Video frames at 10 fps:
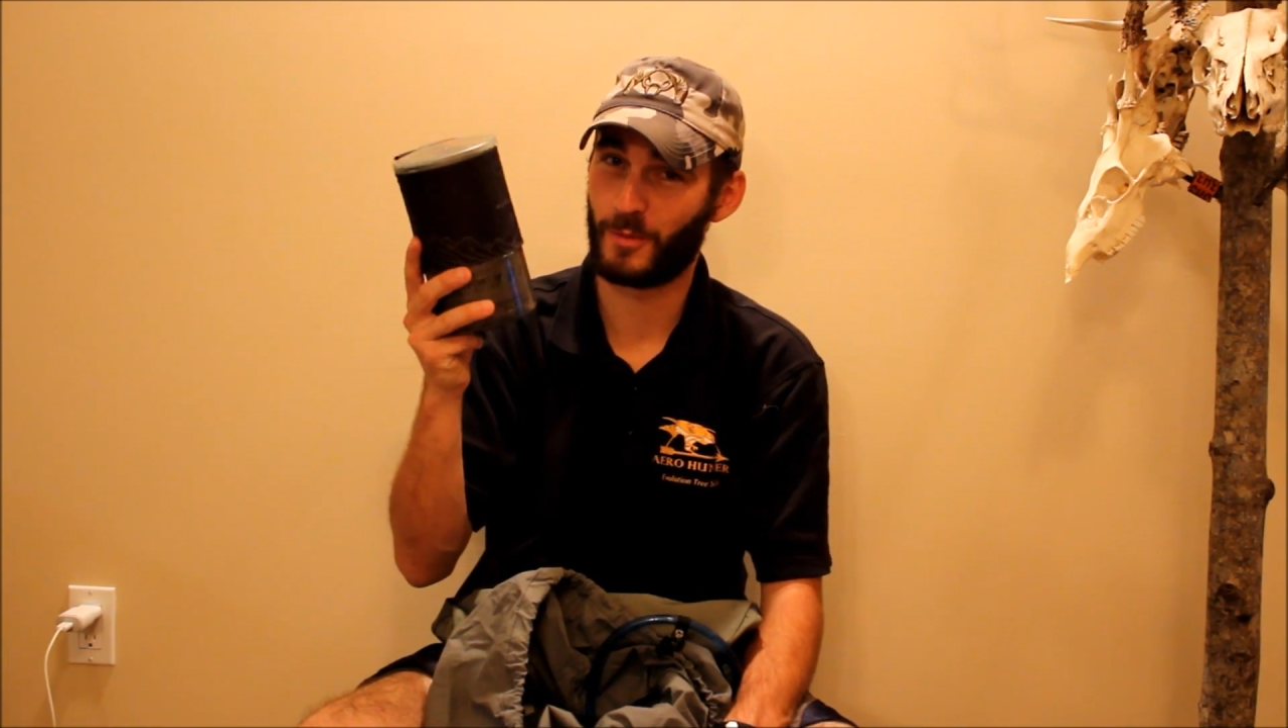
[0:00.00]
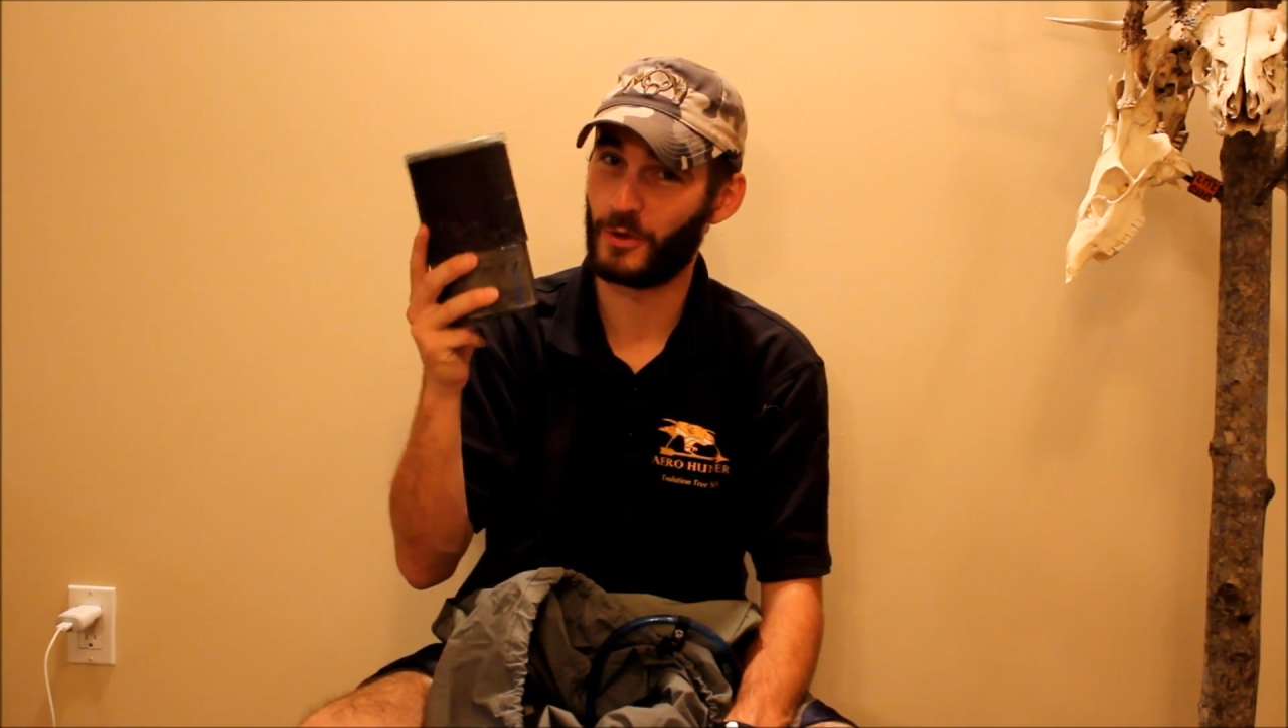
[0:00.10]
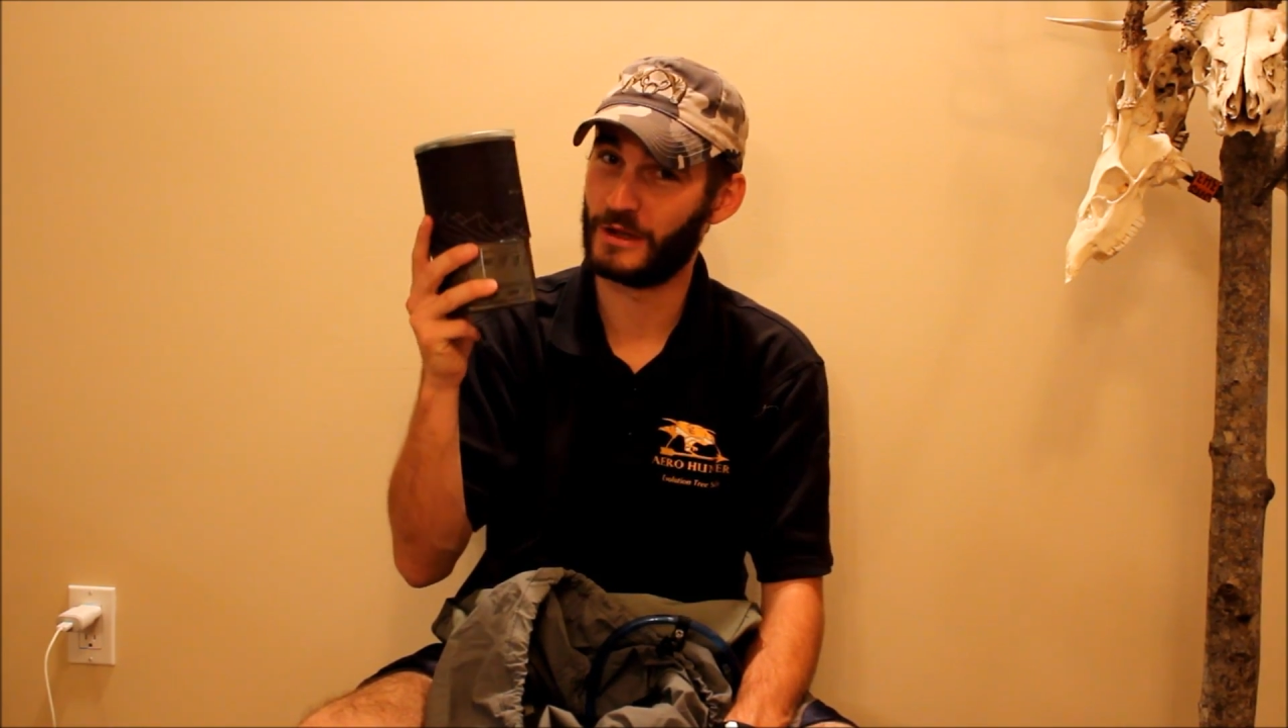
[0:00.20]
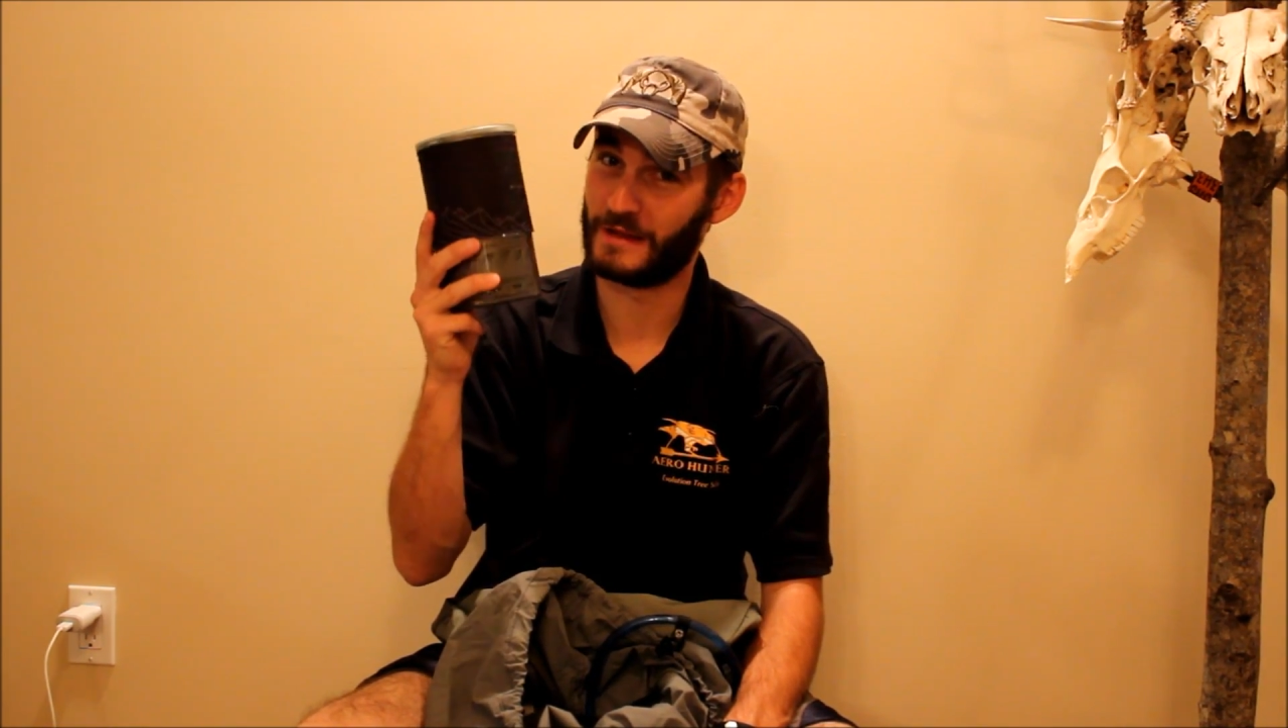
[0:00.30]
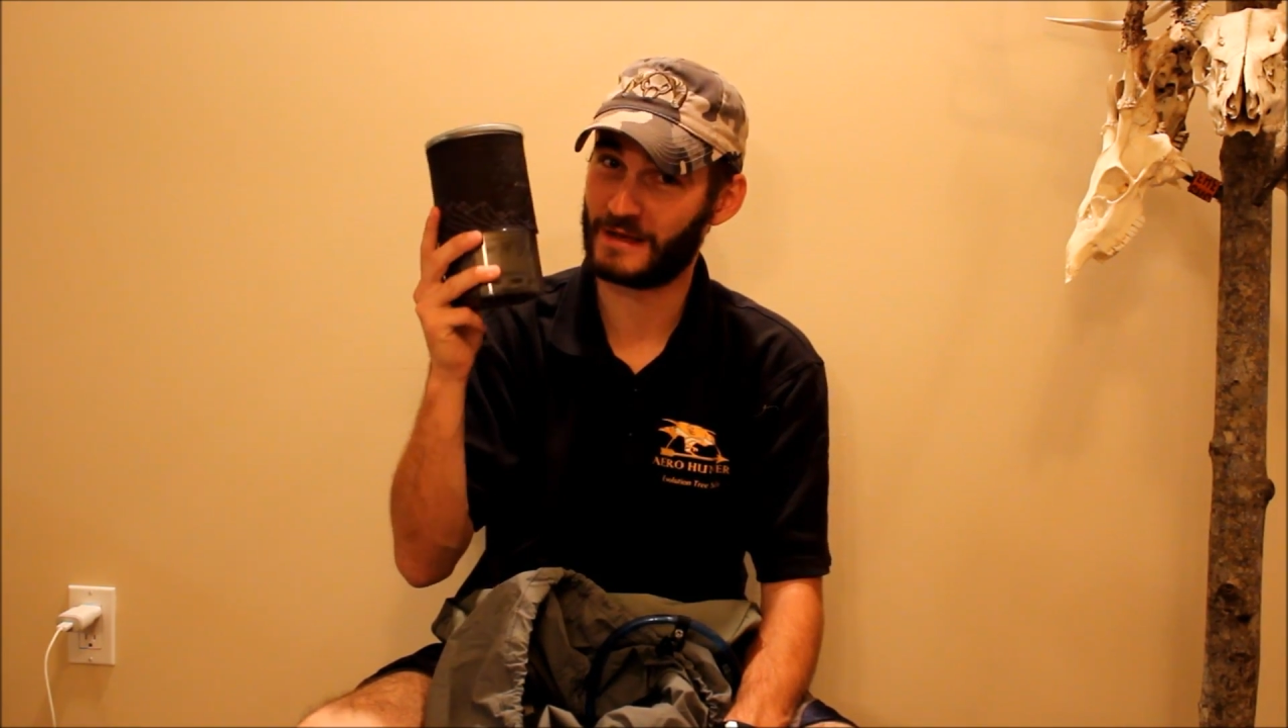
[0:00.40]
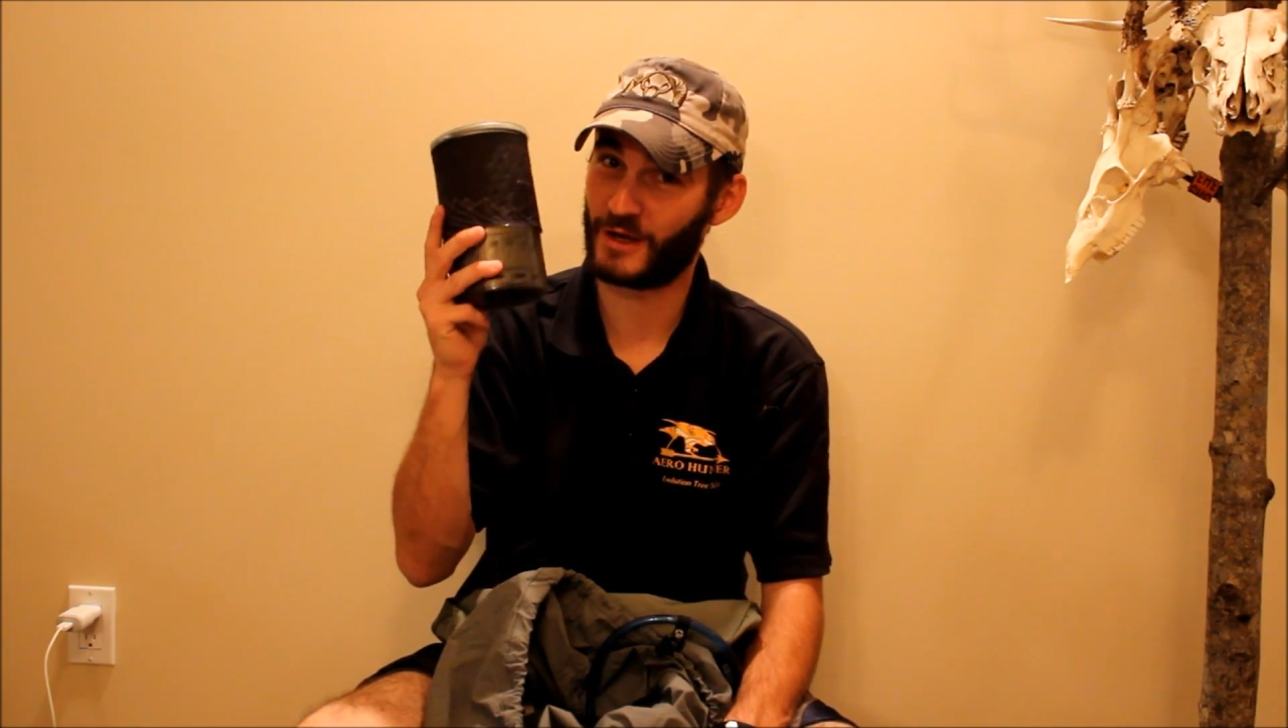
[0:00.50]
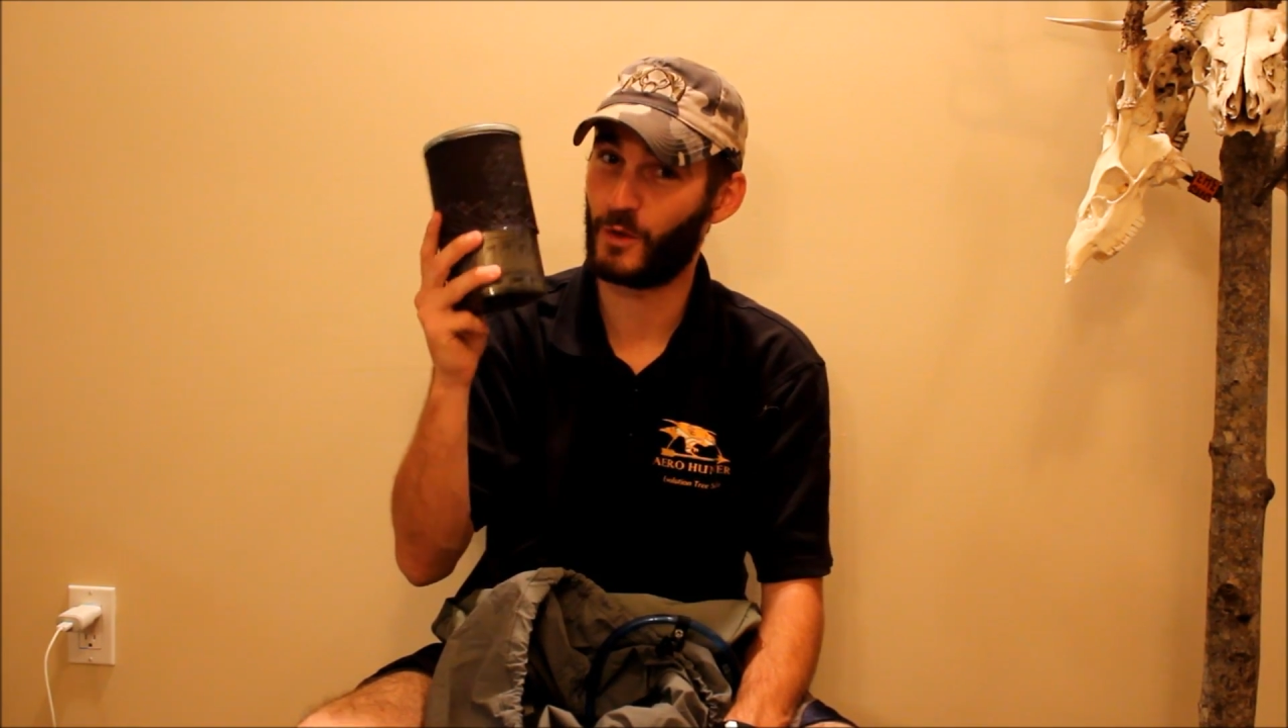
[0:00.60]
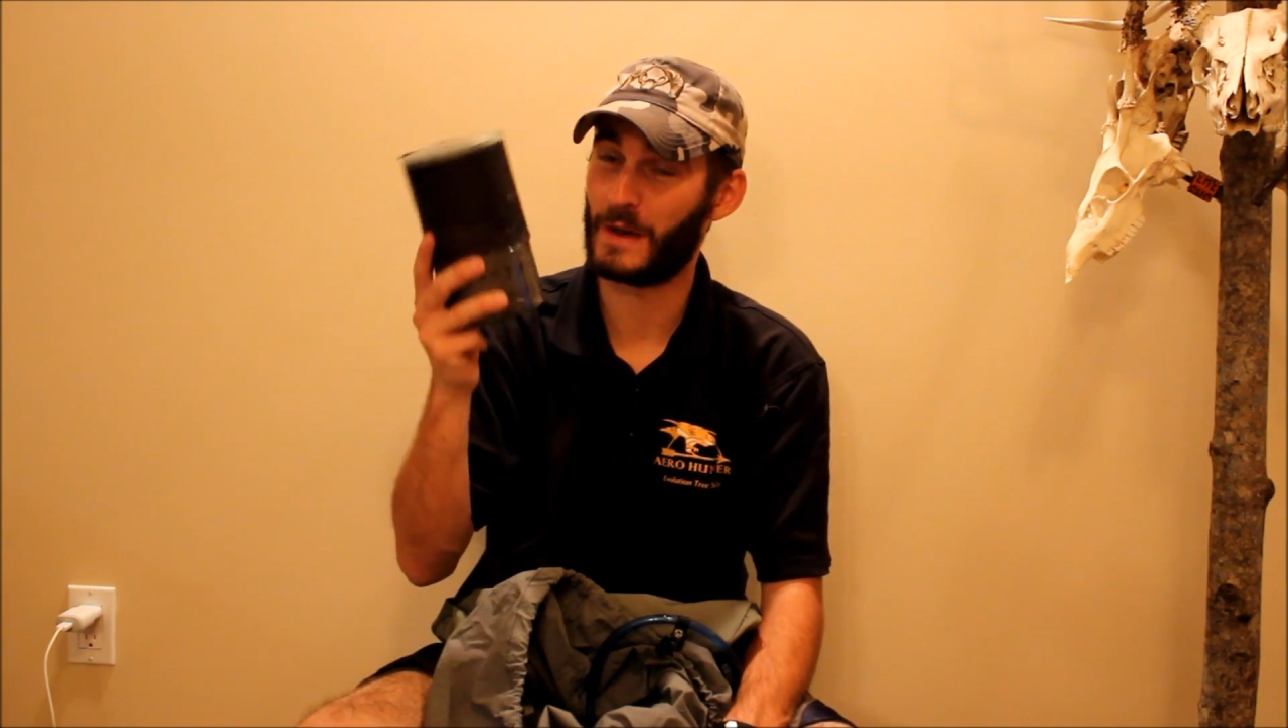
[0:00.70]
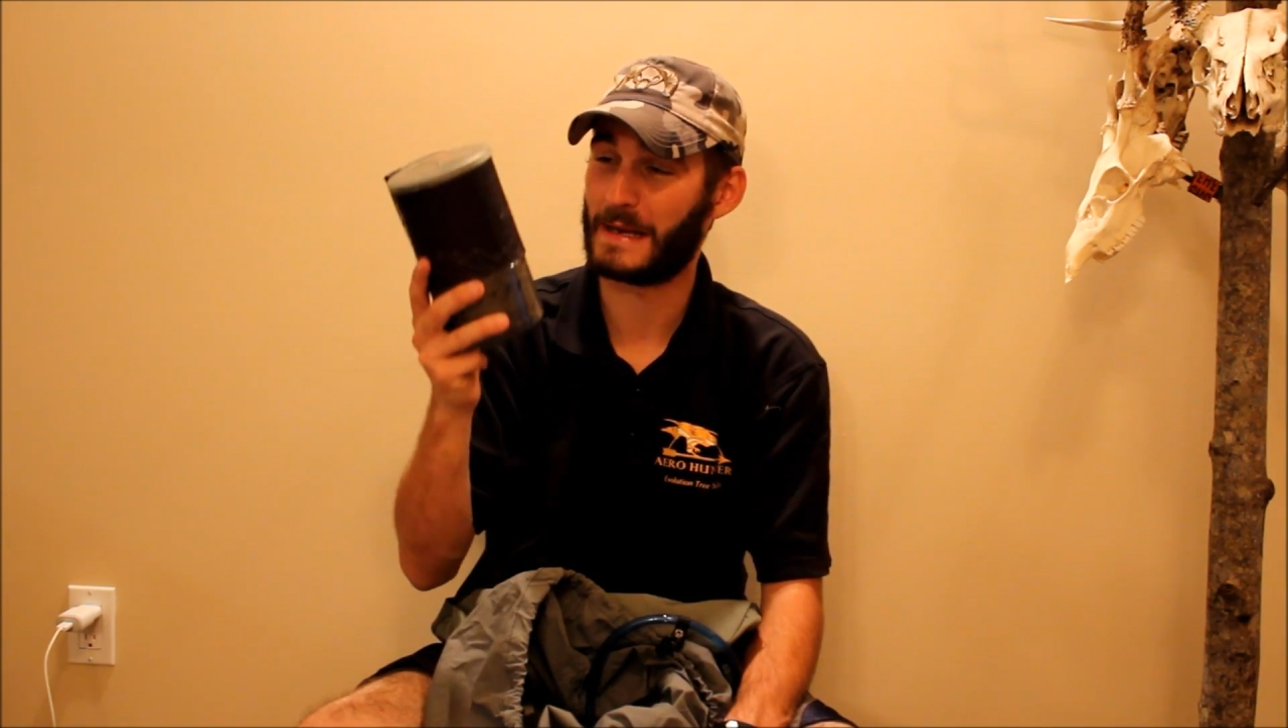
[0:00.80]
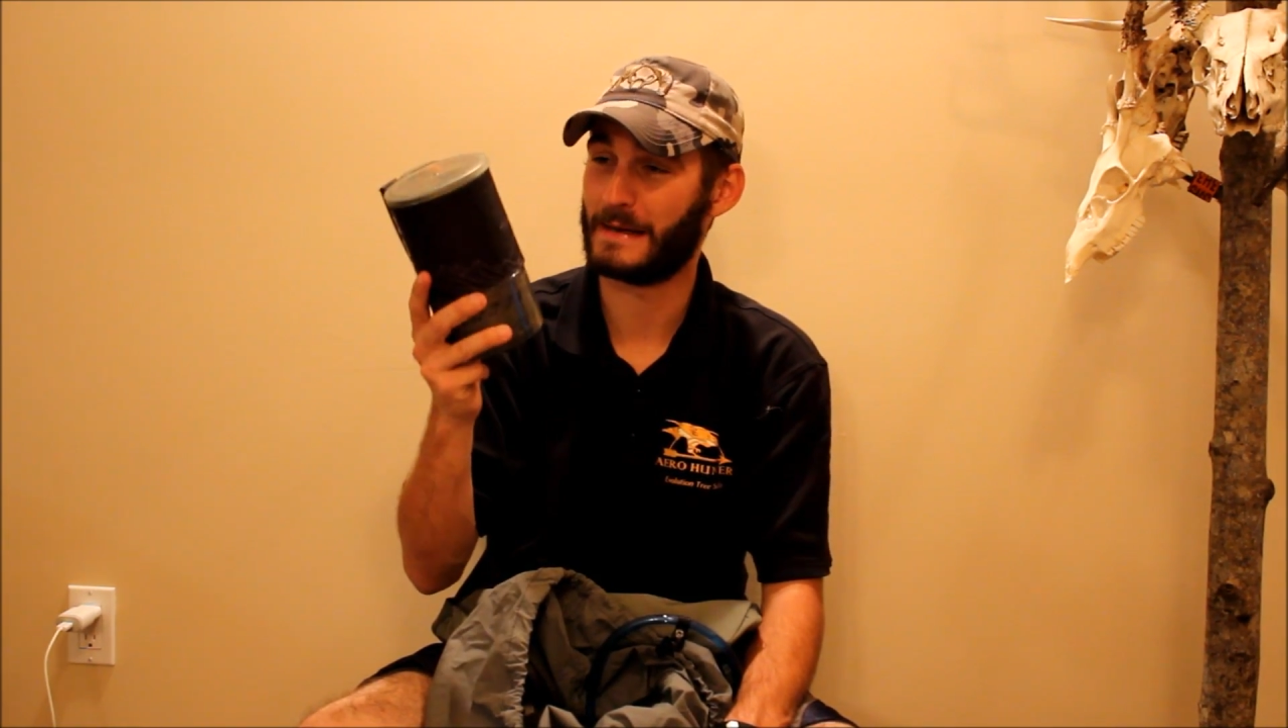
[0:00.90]
boiling and then
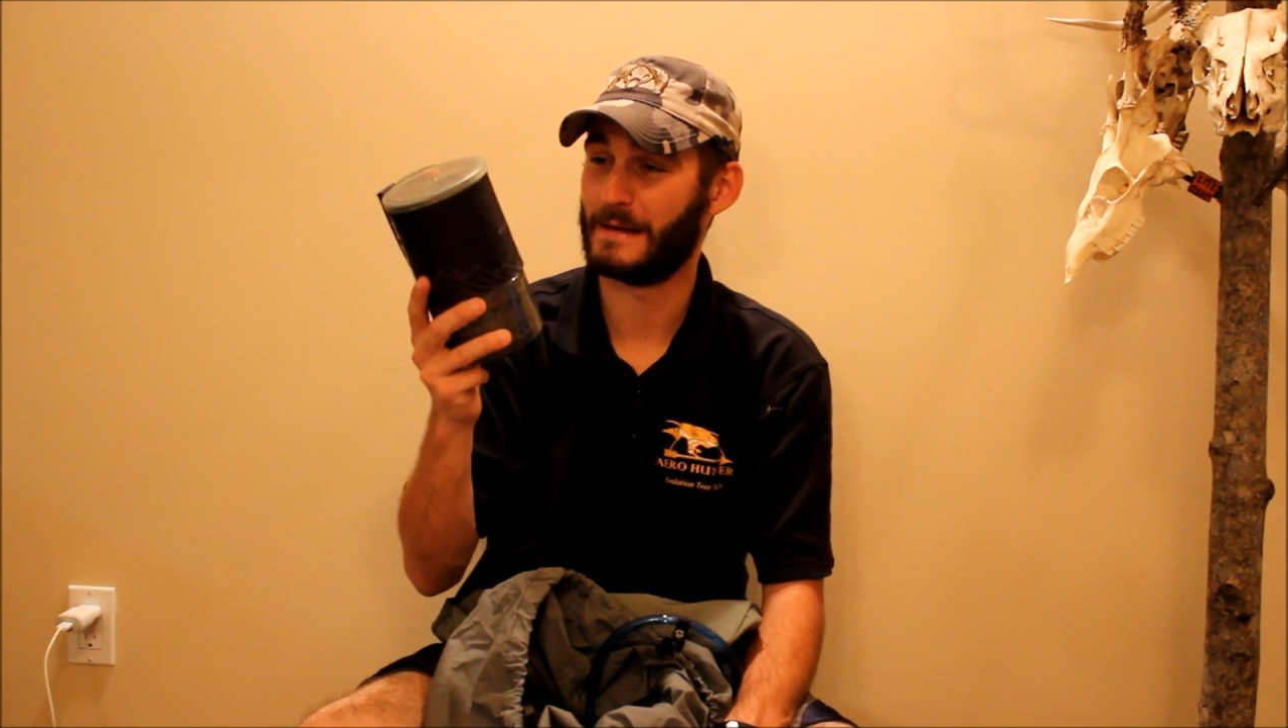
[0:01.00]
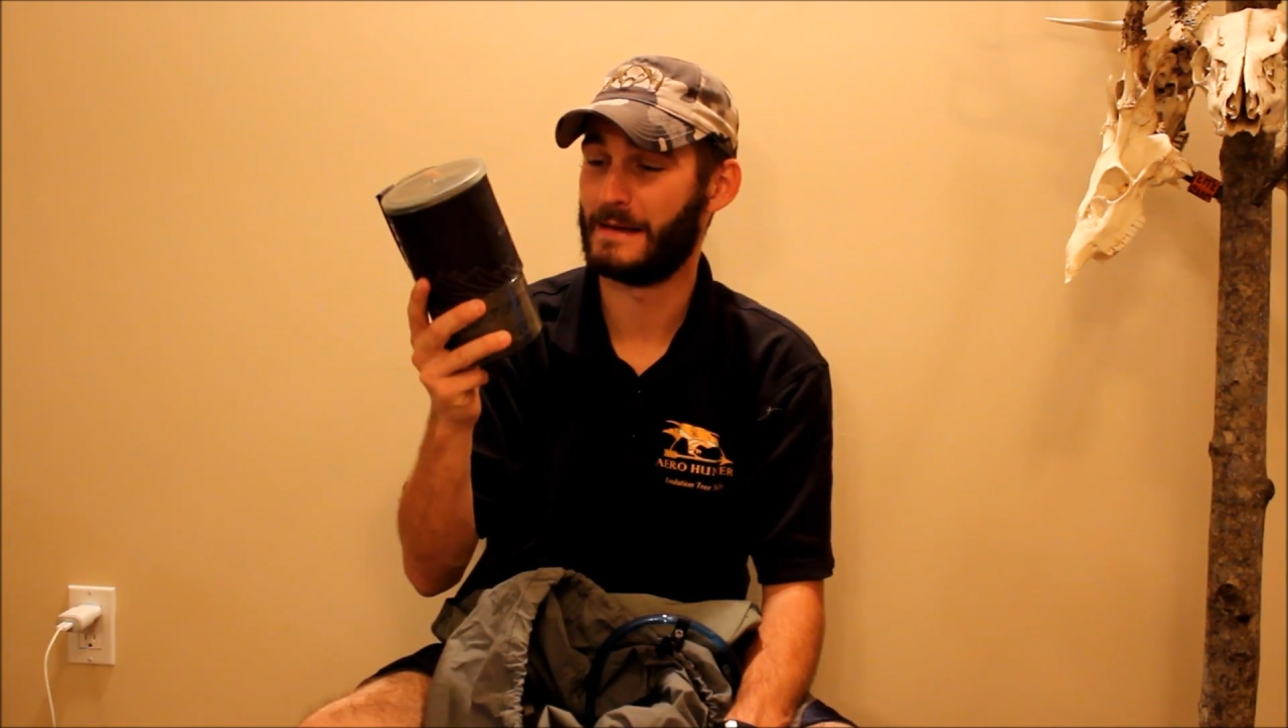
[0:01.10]
quit.